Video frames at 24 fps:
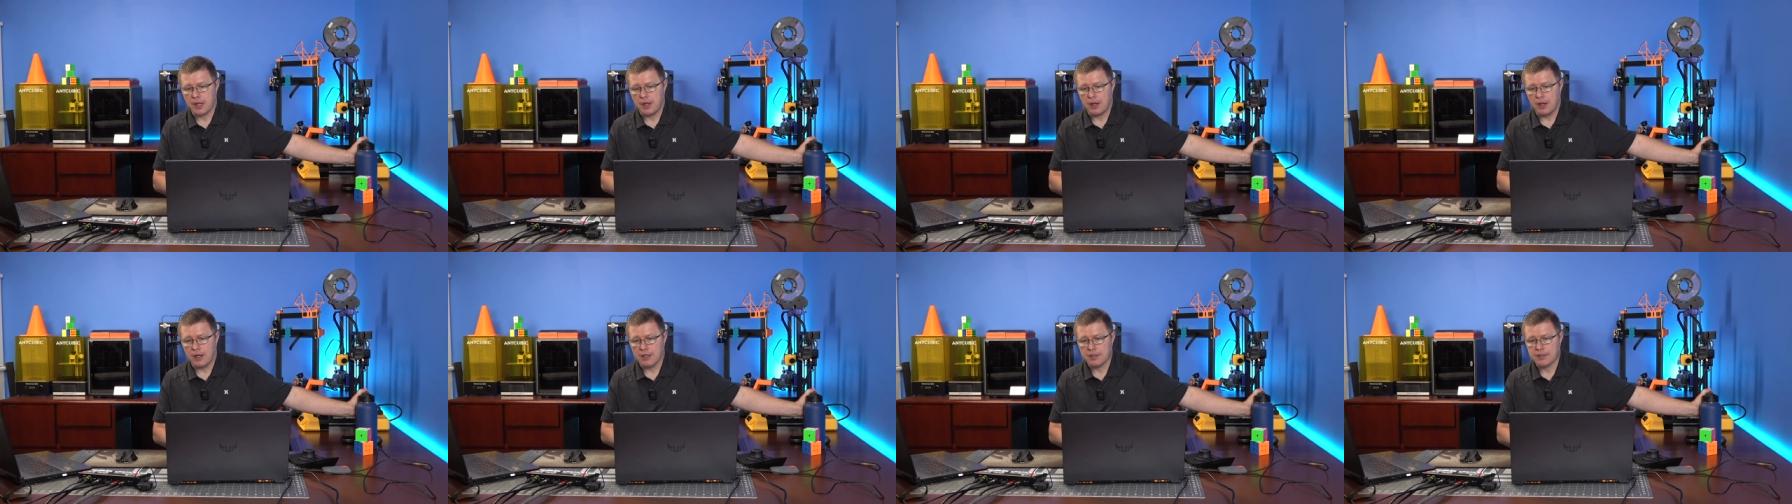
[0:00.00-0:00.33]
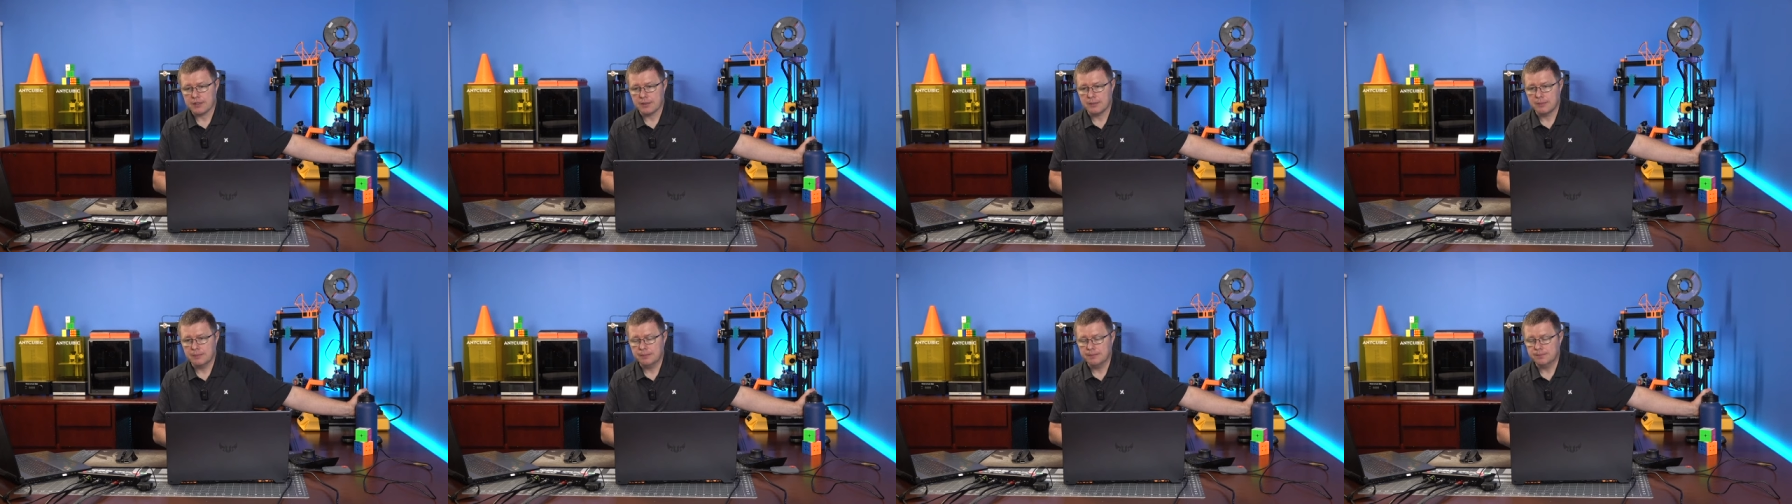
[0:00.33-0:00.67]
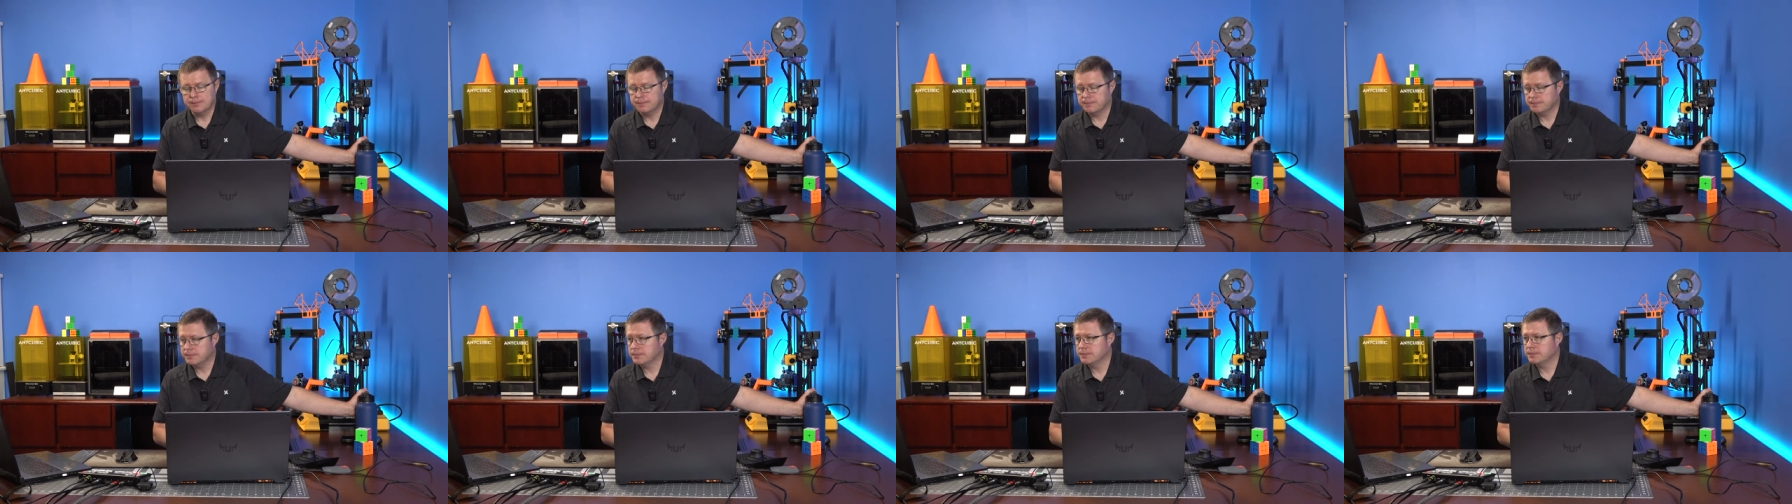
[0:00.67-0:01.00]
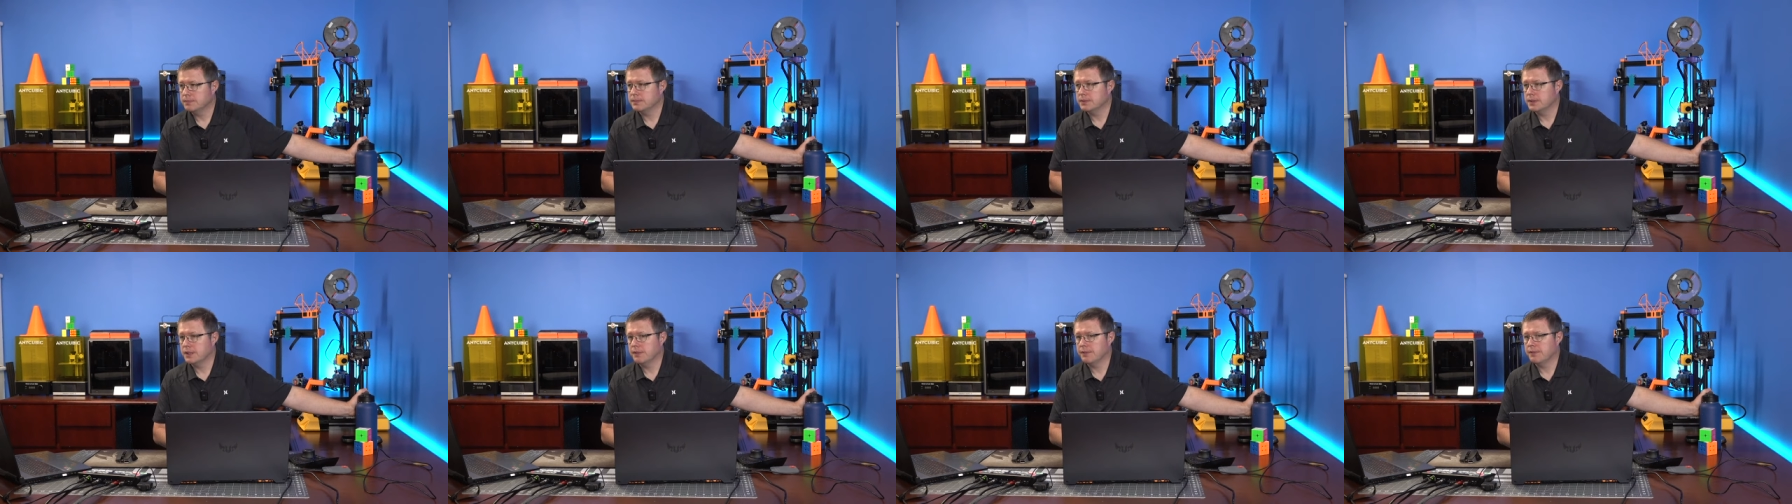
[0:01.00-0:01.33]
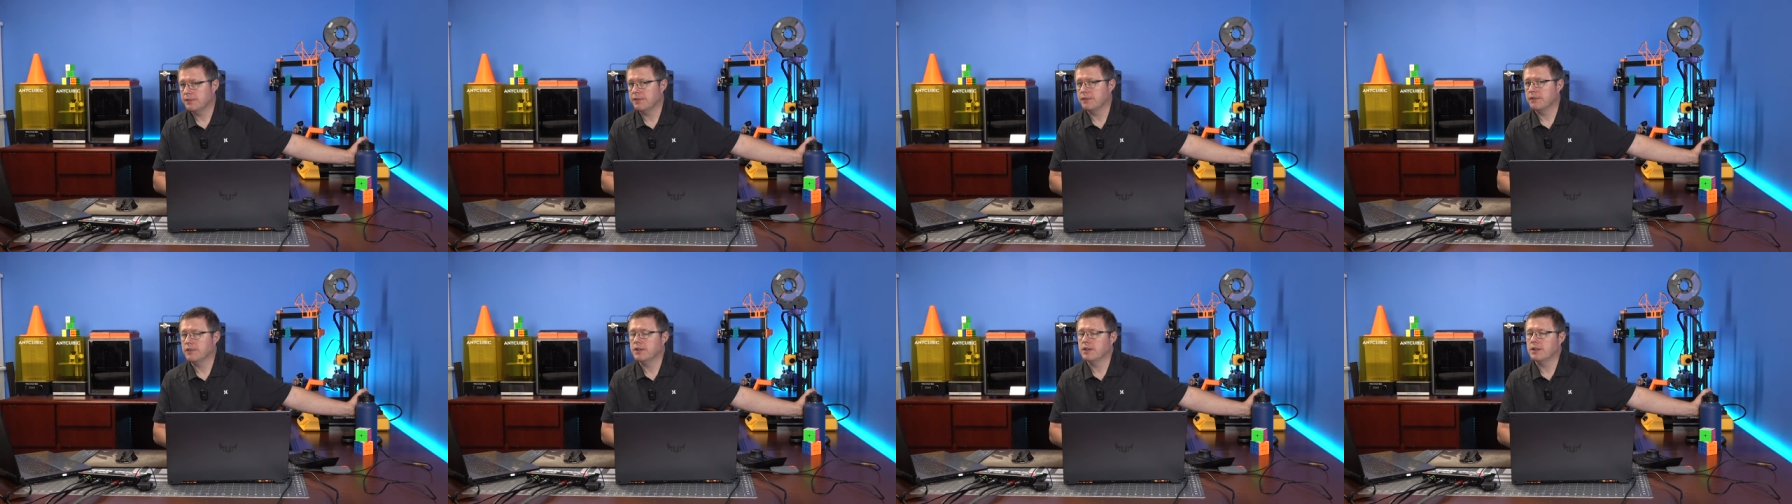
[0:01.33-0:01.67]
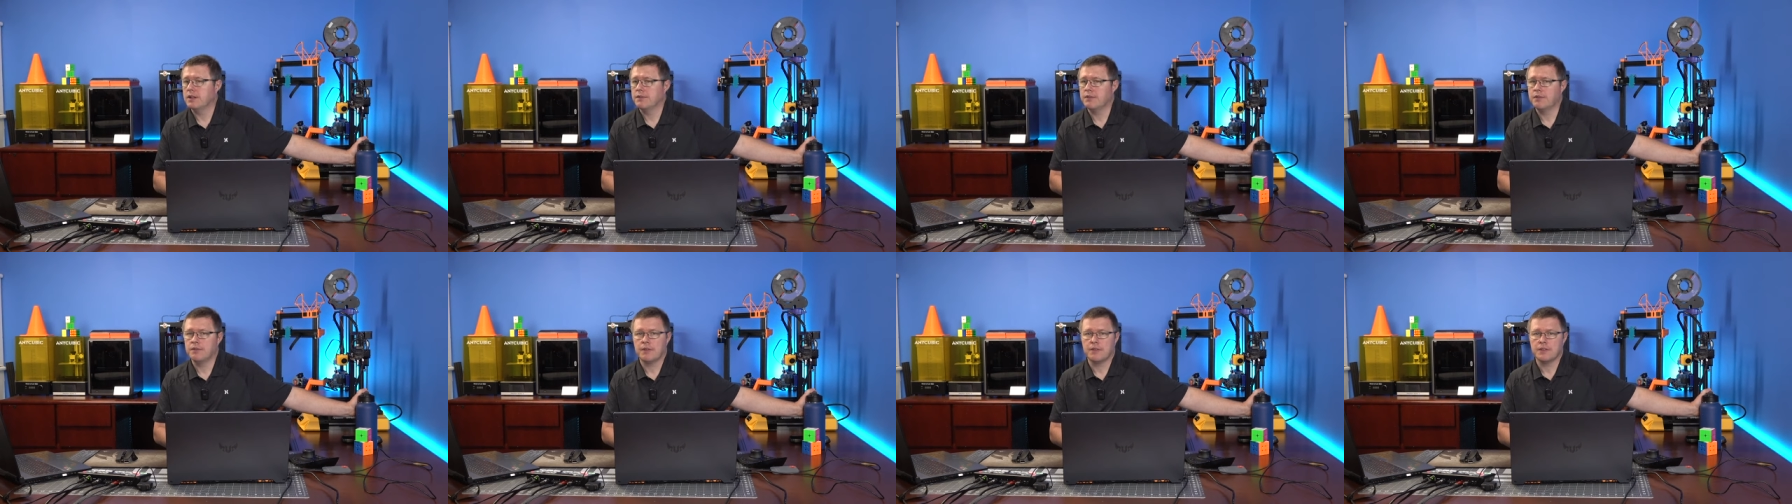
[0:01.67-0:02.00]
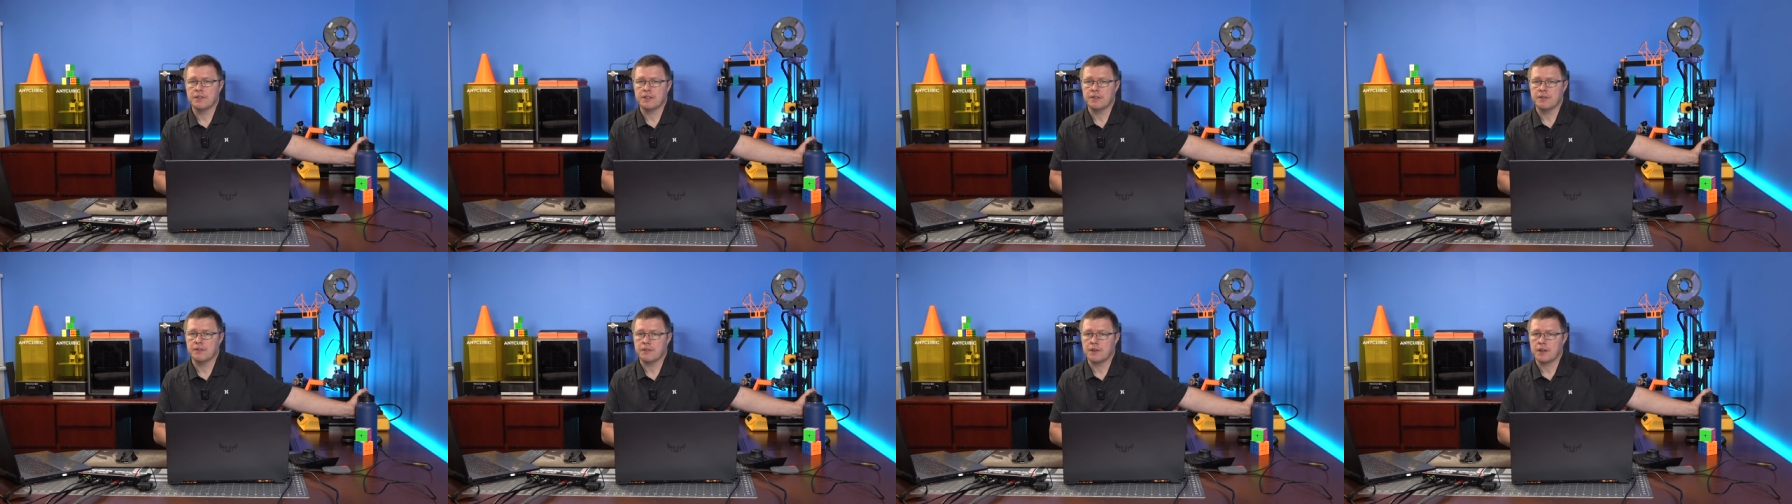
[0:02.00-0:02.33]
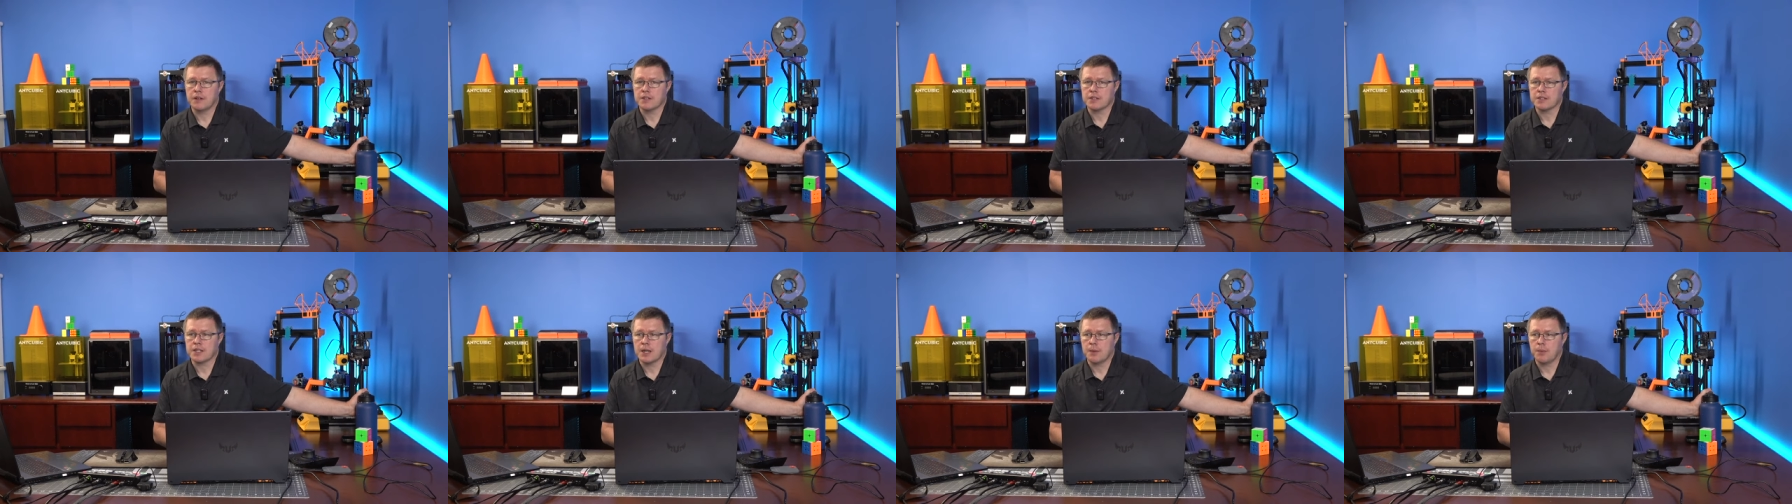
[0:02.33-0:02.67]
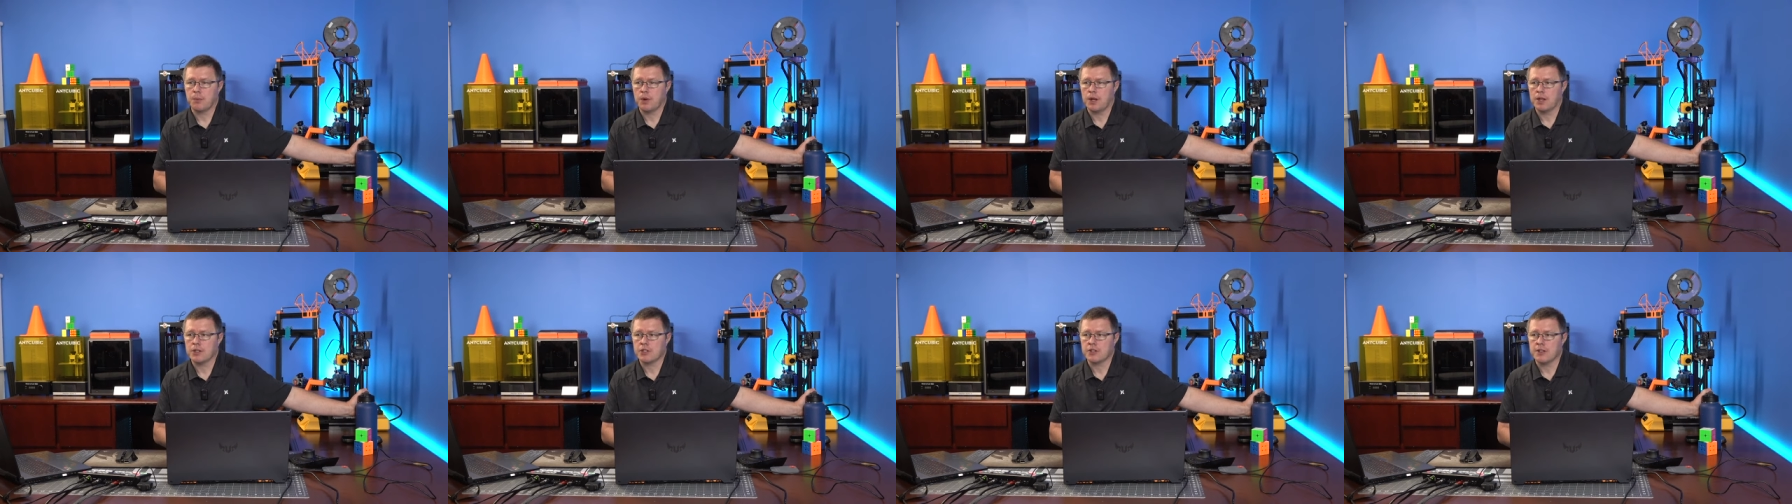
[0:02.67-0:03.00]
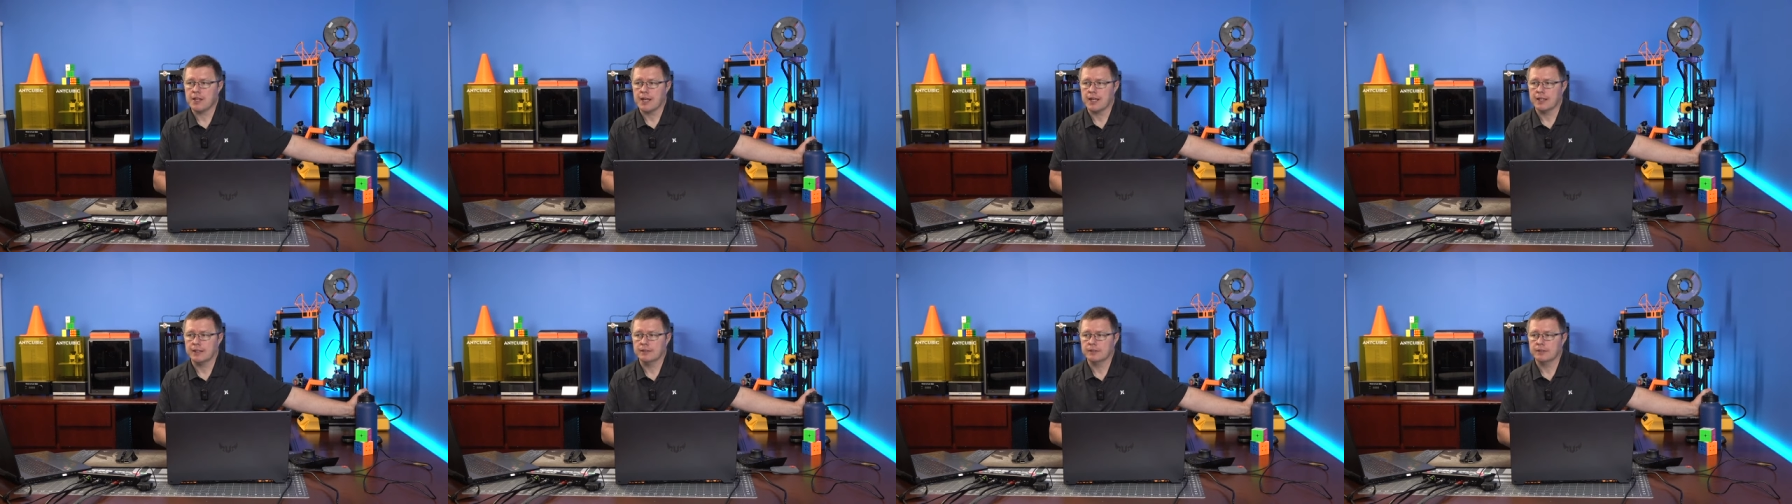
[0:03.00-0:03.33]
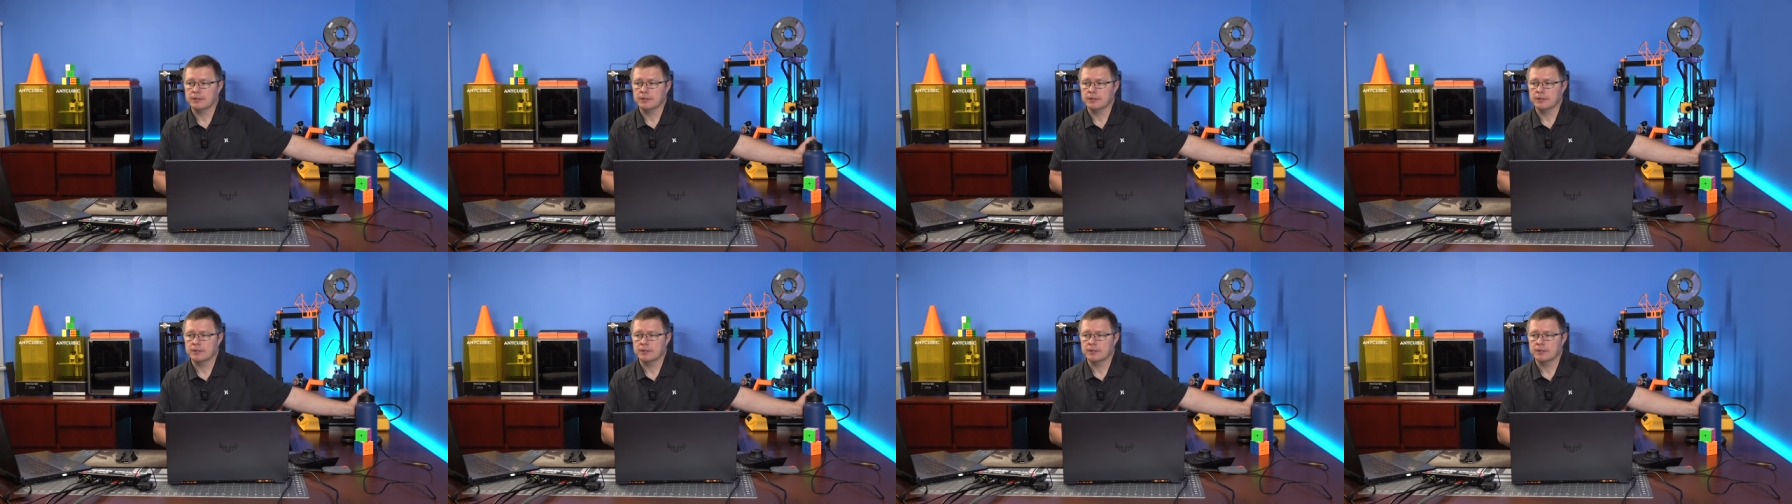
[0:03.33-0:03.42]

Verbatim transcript: awesome. If you've never seen Farscape, watch that.